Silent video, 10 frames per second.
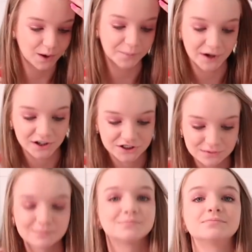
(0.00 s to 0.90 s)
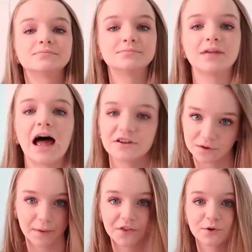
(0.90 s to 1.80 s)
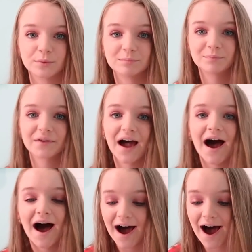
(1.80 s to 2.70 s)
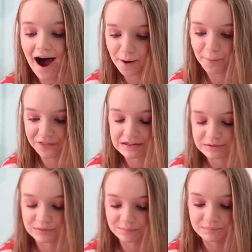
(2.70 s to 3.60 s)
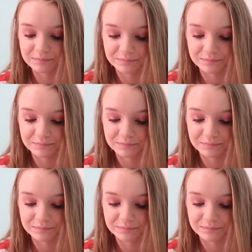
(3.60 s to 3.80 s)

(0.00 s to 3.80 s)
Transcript: Oh my gosh, I just found my third one. I want this one.